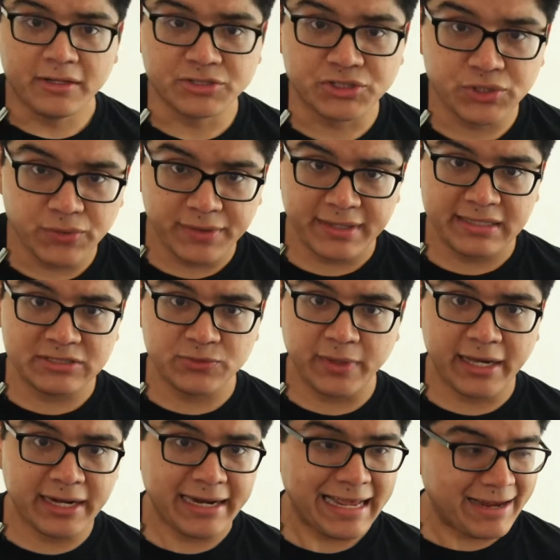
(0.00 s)
The truth is we
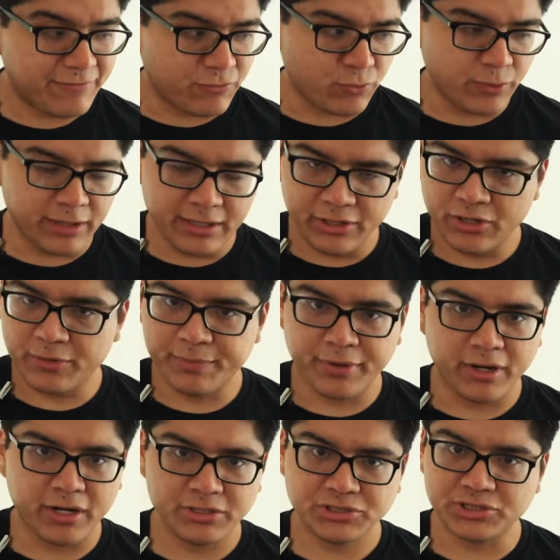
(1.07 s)
got to have really good
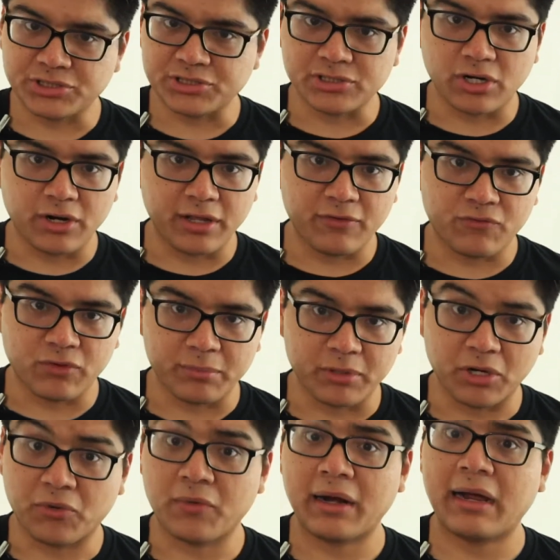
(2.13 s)
posture starting from
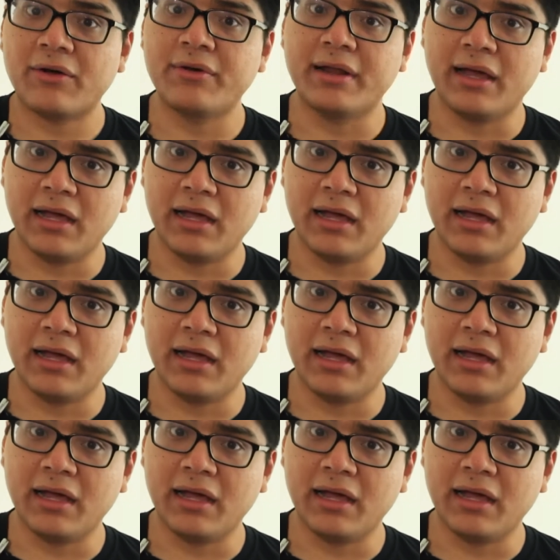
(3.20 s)
the ground